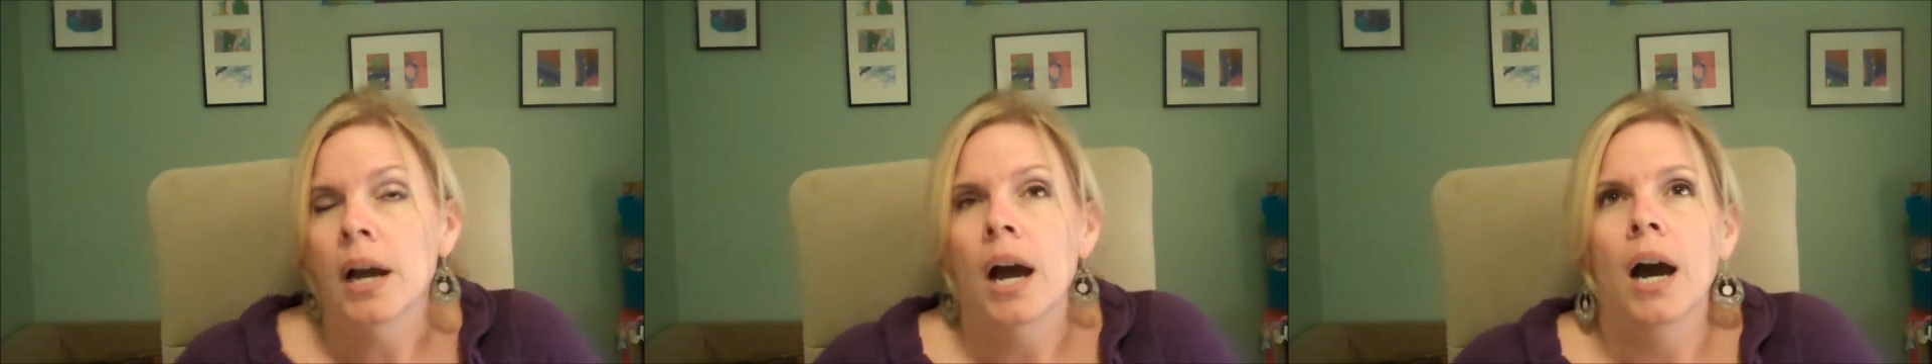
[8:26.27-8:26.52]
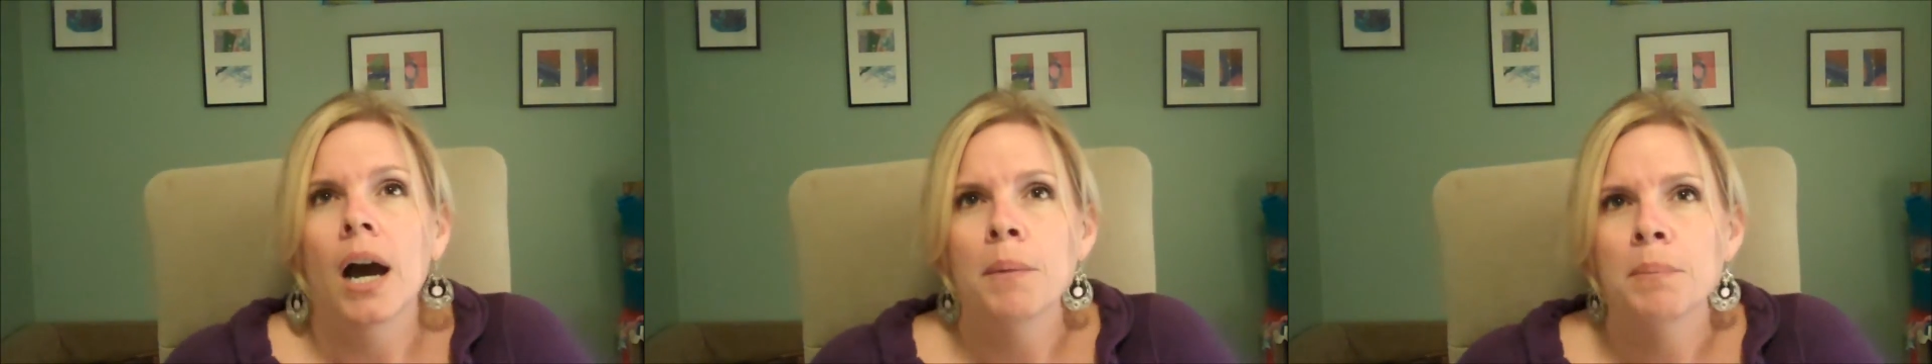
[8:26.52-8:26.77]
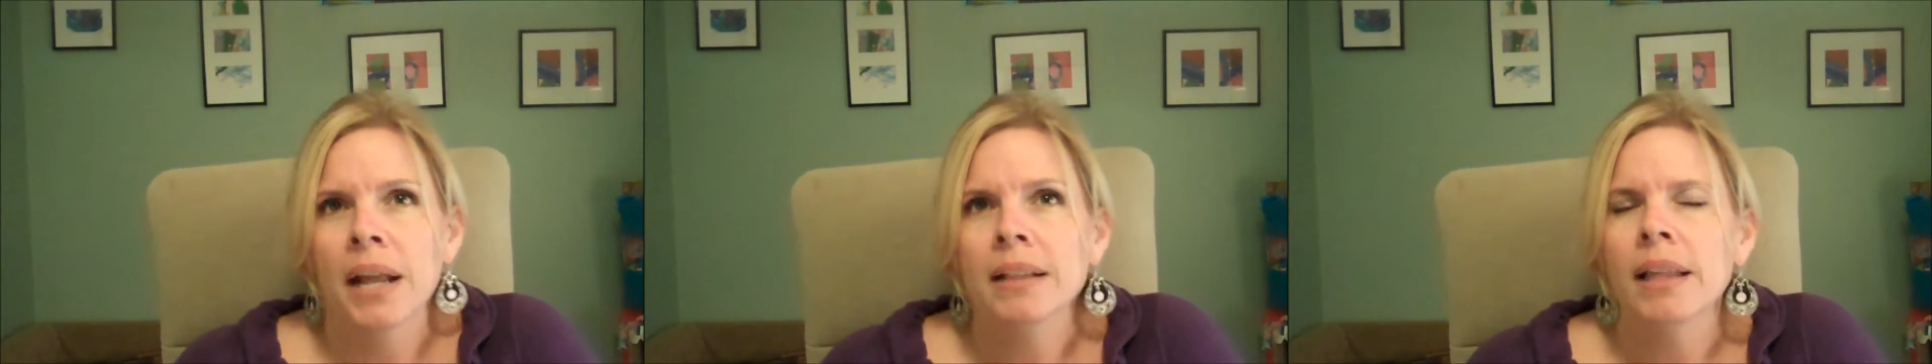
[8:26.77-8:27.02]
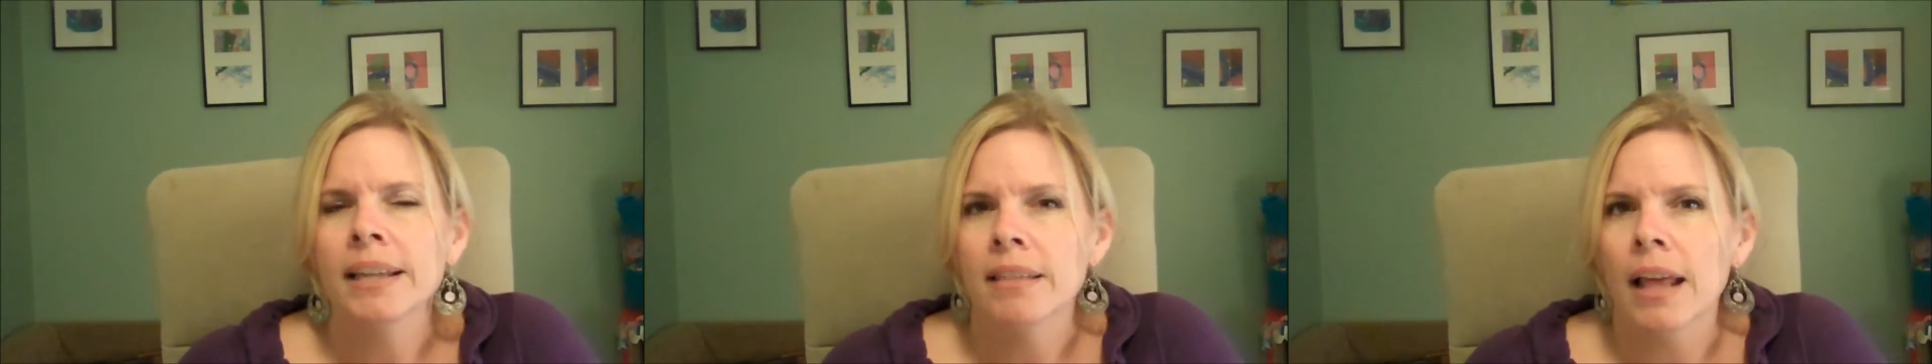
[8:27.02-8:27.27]
But I
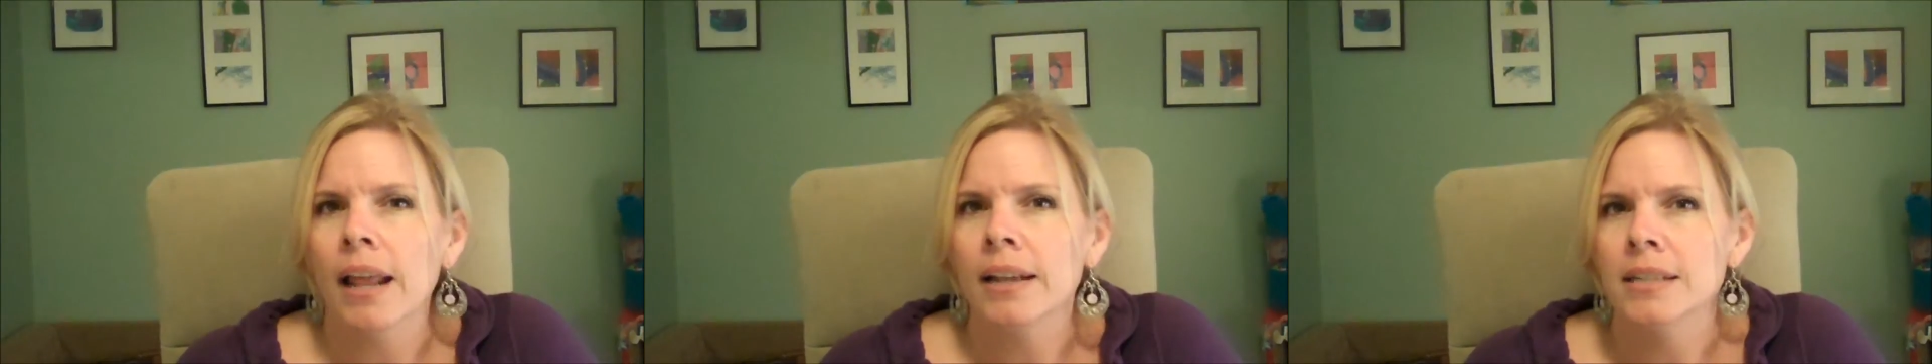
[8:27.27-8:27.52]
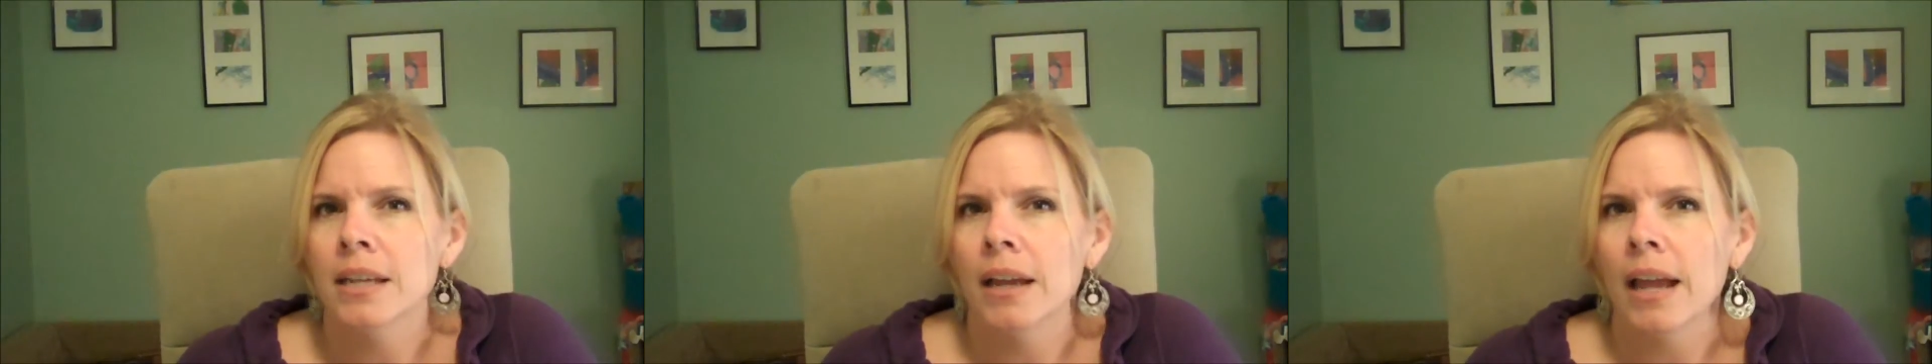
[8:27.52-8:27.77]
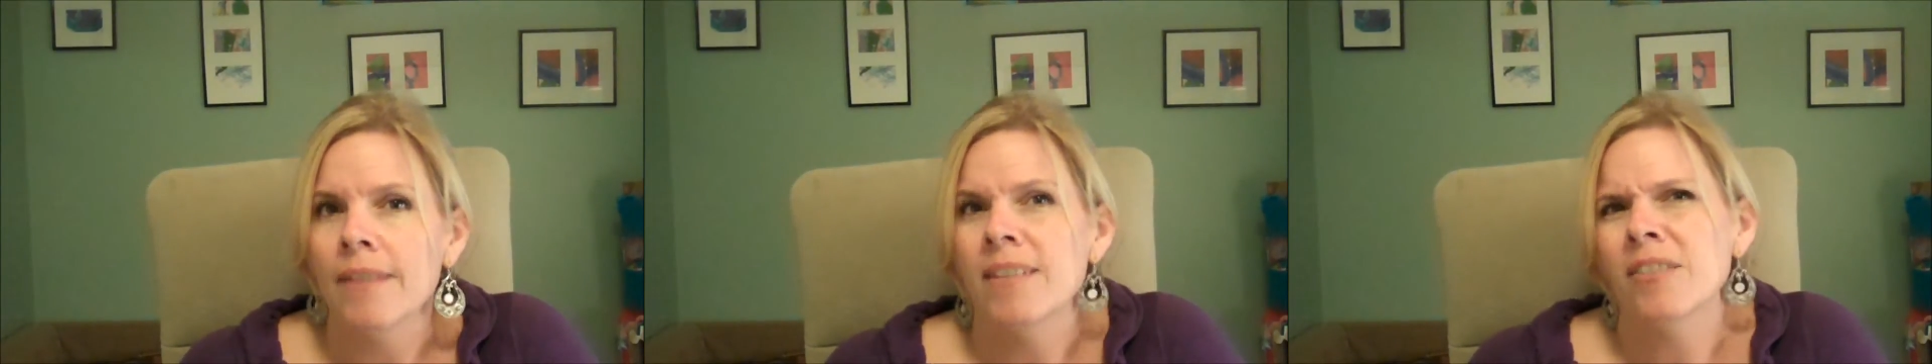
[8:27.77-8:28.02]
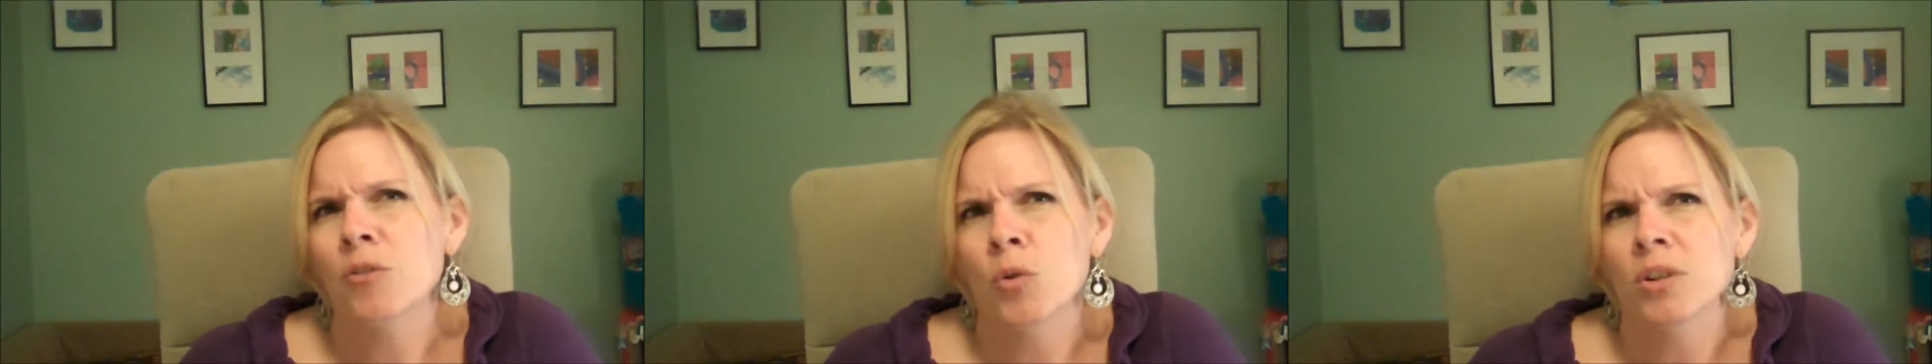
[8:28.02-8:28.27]
like that idea, and
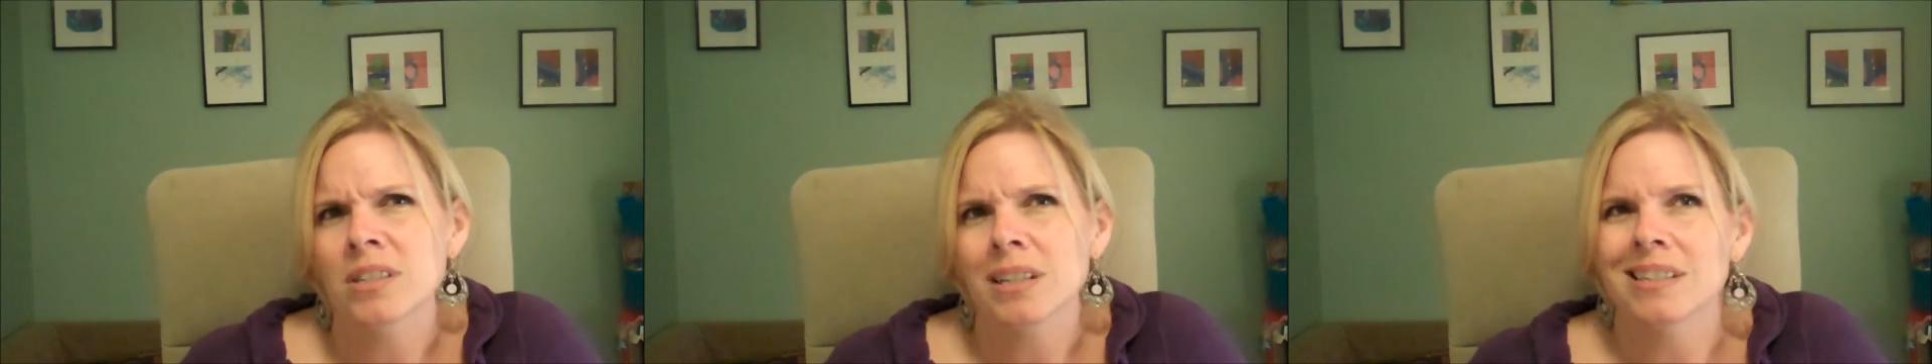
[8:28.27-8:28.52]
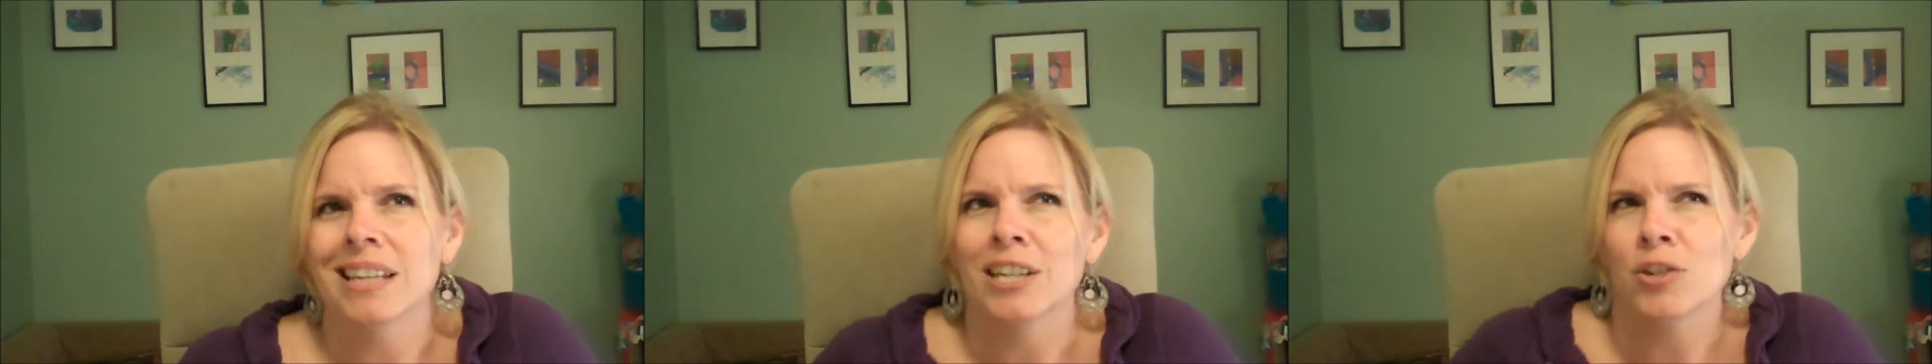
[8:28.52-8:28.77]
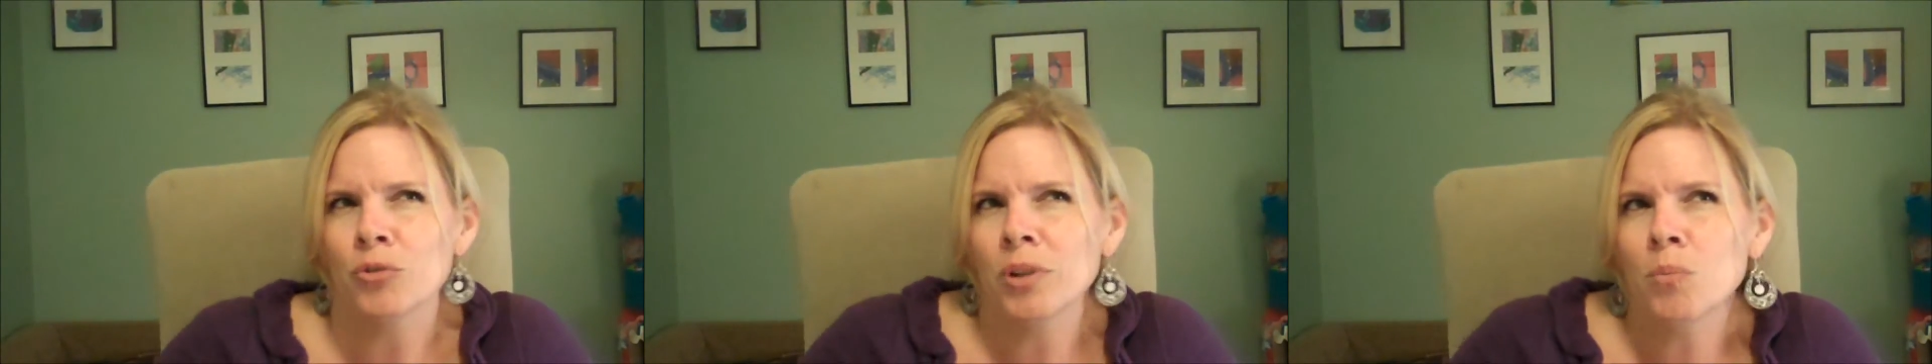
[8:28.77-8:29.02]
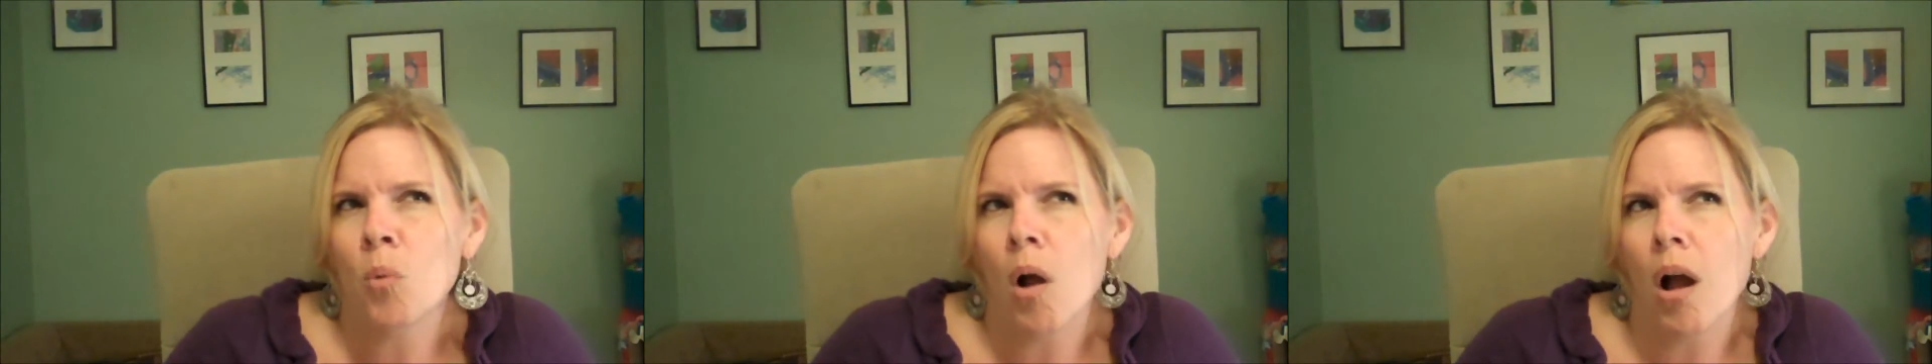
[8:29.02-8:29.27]
then of course because they can
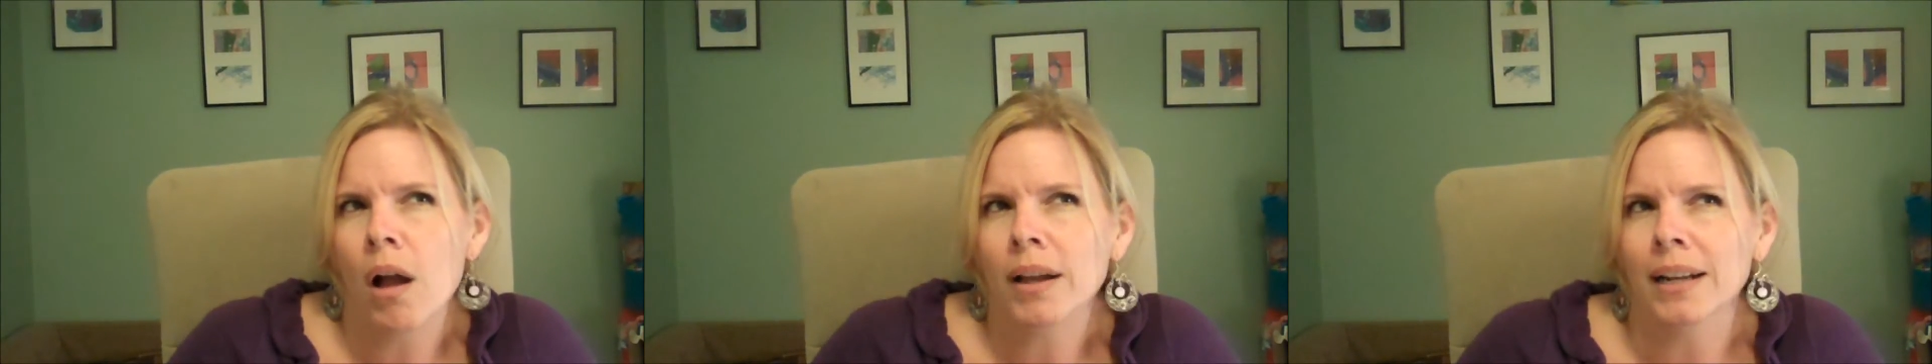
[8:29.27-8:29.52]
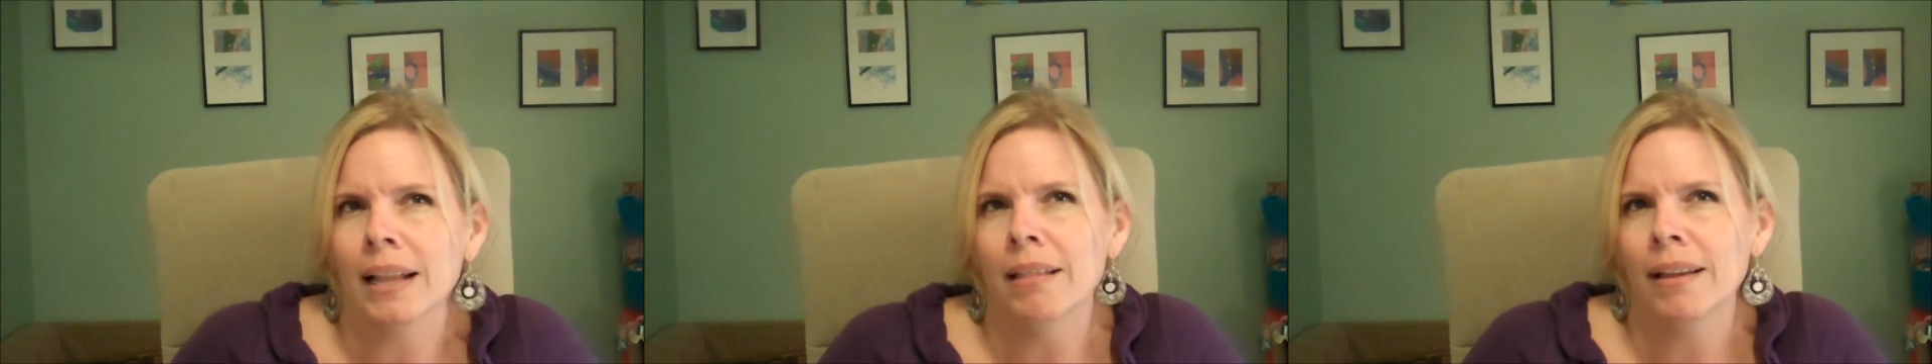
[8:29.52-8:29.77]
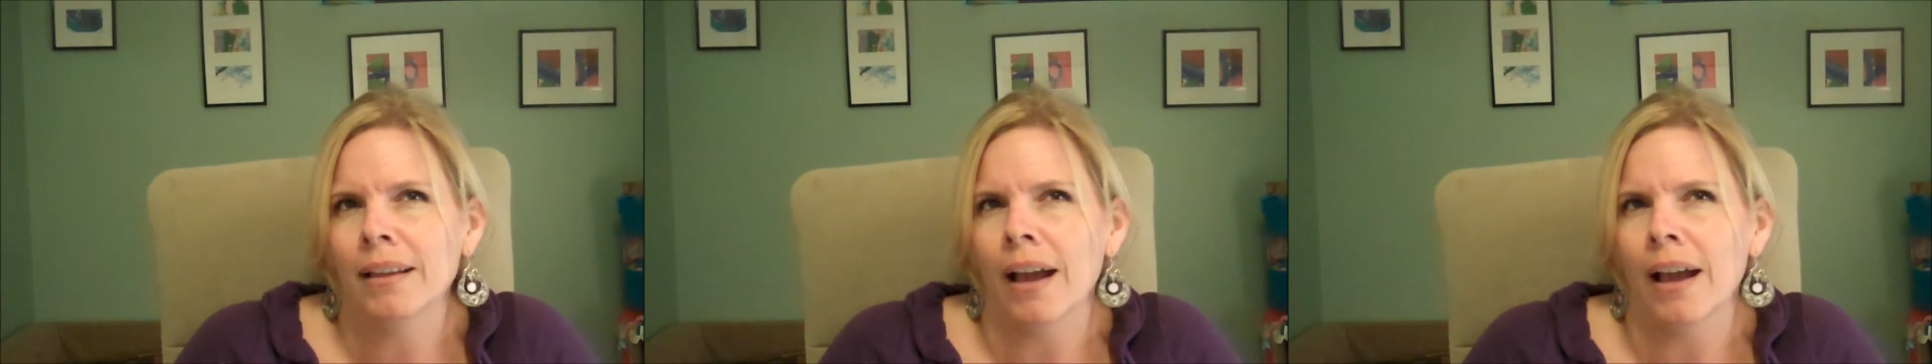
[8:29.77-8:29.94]
dream walk, and I